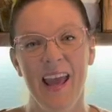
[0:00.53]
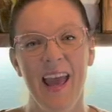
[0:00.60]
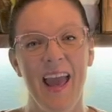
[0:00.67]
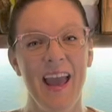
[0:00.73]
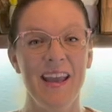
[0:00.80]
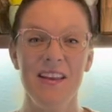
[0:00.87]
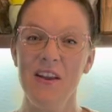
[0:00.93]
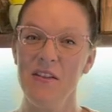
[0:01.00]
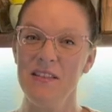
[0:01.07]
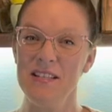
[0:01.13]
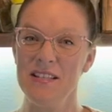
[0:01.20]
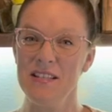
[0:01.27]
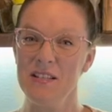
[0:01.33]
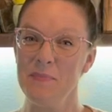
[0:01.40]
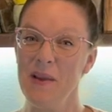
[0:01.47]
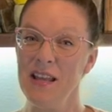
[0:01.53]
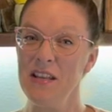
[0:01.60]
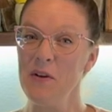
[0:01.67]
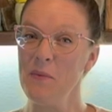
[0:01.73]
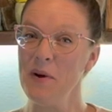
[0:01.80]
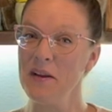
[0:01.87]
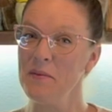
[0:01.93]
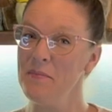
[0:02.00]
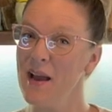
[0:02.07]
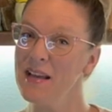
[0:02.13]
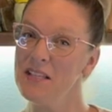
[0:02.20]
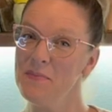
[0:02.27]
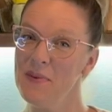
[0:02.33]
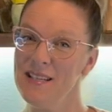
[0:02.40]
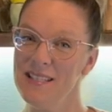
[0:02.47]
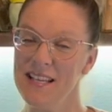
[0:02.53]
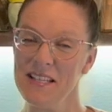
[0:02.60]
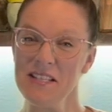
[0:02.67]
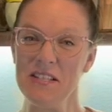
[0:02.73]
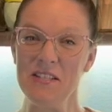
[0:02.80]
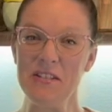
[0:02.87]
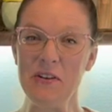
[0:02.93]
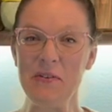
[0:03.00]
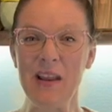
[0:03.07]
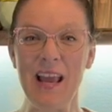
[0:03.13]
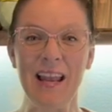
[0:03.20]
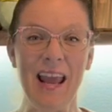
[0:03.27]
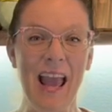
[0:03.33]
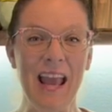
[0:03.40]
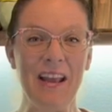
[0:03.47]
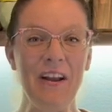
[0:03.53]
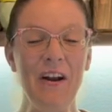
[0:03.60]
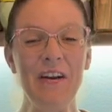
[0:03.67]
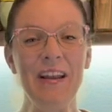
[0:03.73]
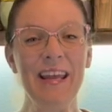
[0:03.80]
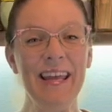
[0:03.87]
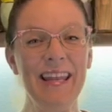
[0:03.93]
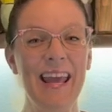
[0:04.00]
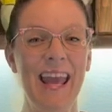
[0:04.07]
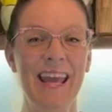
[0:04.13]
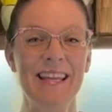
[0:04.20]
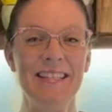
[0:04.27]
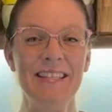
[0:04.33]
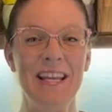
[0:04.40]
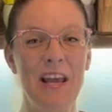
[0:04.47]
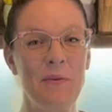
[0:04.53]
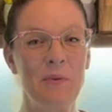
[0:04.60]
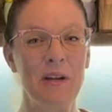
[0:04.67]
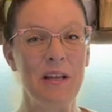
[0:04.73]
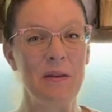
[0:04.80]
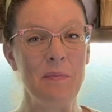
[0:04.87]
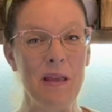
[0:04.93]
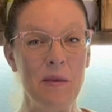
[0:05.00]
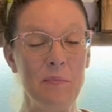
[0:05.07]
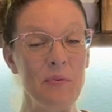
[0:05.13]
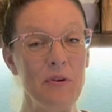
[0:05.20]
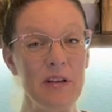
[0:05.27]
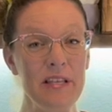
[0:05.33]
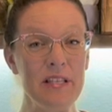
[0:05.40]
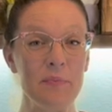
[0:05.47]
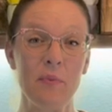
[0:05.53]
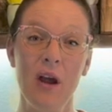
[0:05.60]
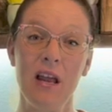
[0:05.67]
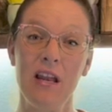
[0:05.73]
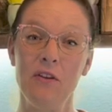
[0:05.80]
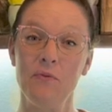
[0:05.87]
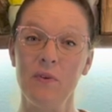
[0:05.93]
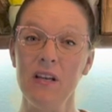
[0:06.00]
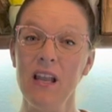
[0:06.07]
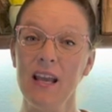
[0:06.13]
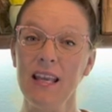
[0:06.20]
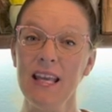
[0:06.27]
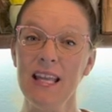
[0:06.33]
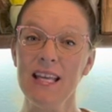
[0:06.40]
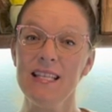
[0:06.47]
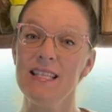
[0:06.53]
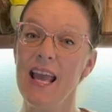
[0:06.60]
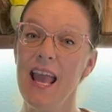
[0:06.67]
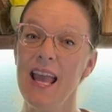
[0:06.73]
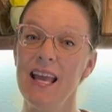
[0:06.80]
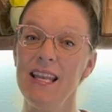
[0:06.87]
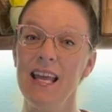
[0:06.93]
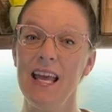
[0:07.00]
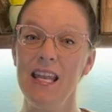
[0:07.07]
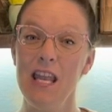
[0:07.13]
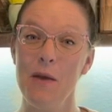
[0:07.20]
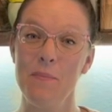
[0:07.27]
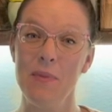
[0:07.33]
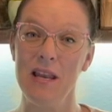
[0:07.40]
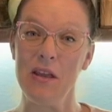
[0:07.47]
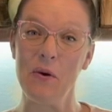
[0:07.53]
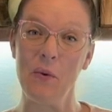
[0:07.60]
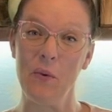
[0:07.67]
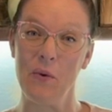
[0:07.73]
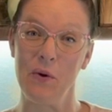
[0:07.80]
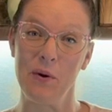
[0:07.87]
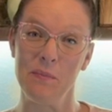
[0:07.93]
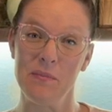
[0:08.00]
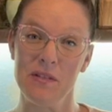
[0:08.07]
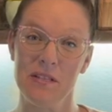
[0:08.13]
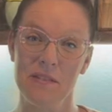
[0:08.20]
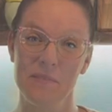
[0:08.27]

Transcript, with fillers: Hey y'all, this is Amanda and welcome back to my Texas Zone eight A garden, and today we're going to be pre-sprouting ranunculus and anemone corms.